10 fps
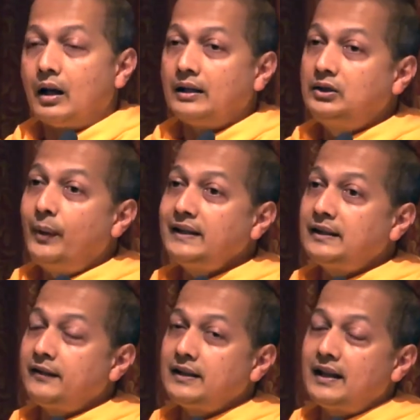
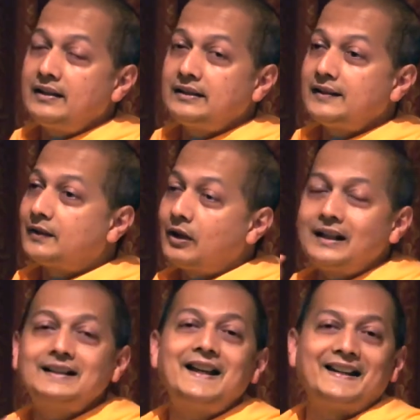Advaita Vedanta is not
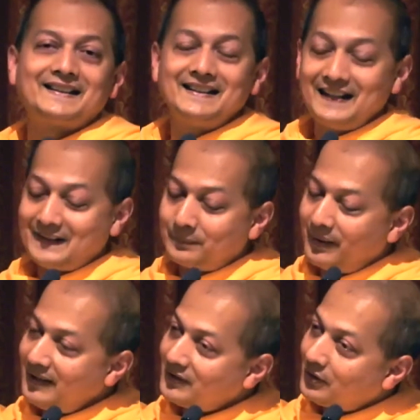like that. It's
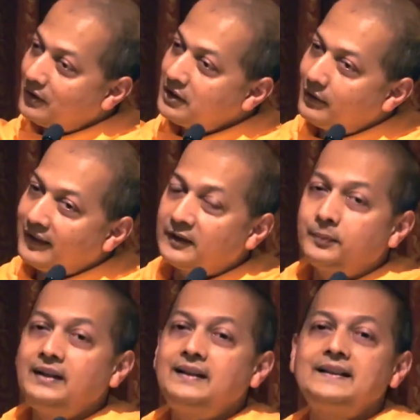based on your
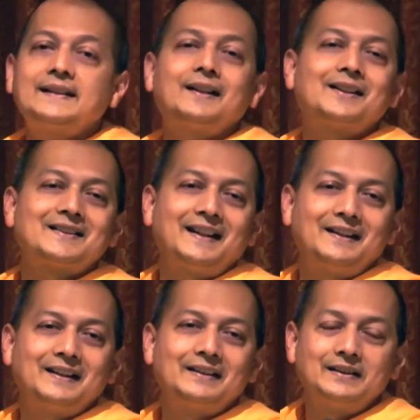experience and
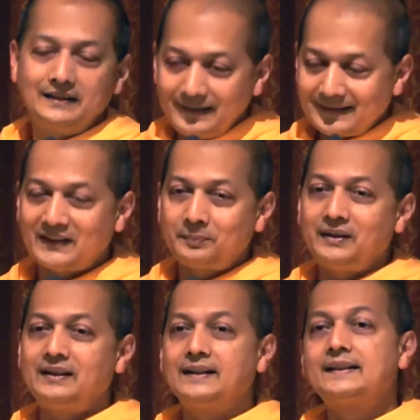understanding. This
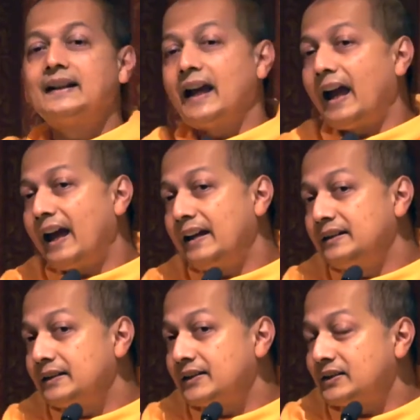experience and
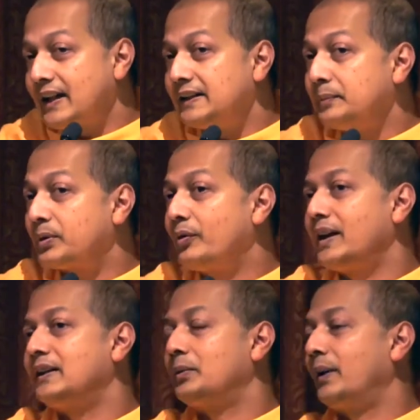the understanding
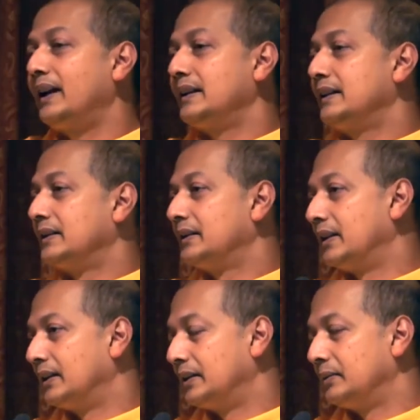provided by
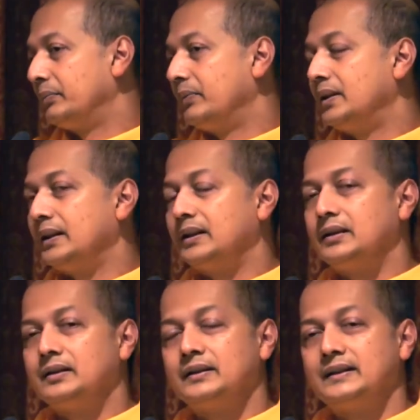um,
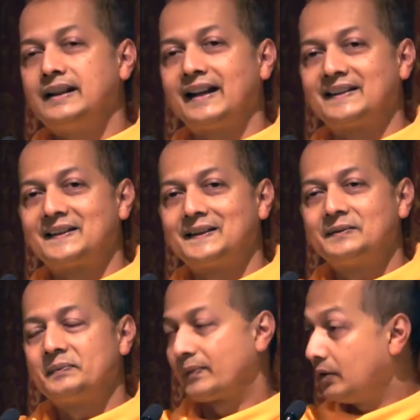the, the texts.
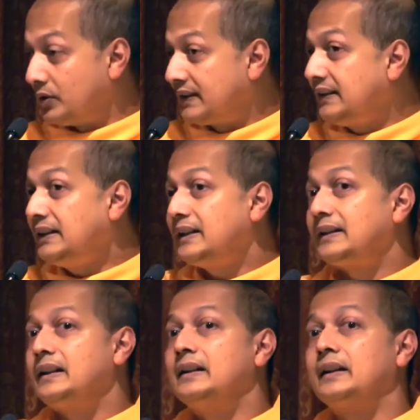You see
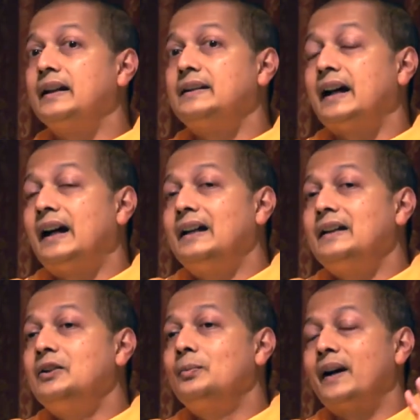it in an
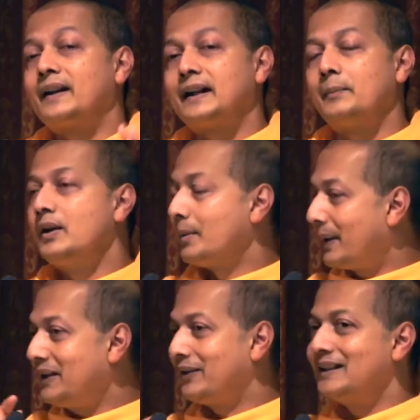entirely new paradigm.
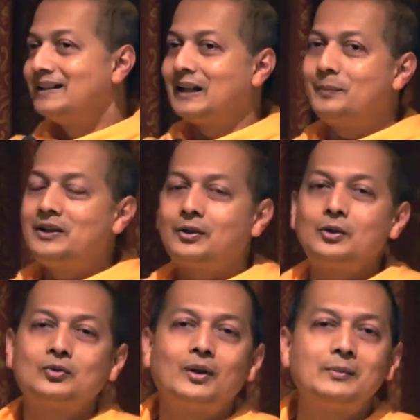By the way, let me
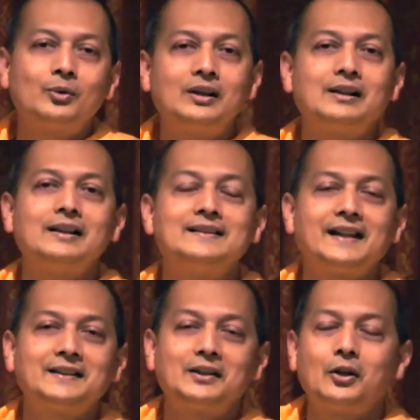introduce one more little
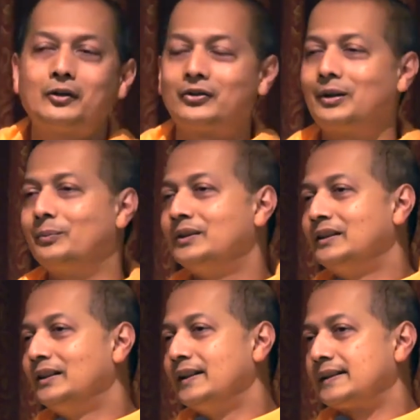insight I got from
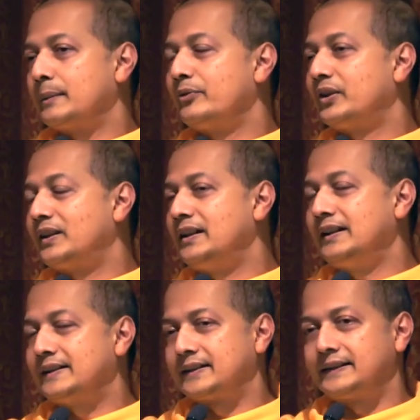some of the
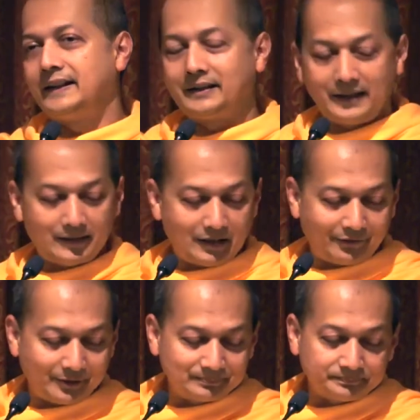readings there at
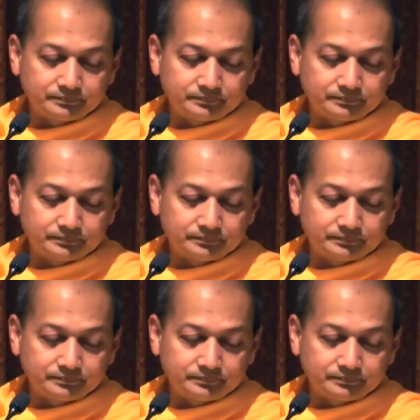Harvard.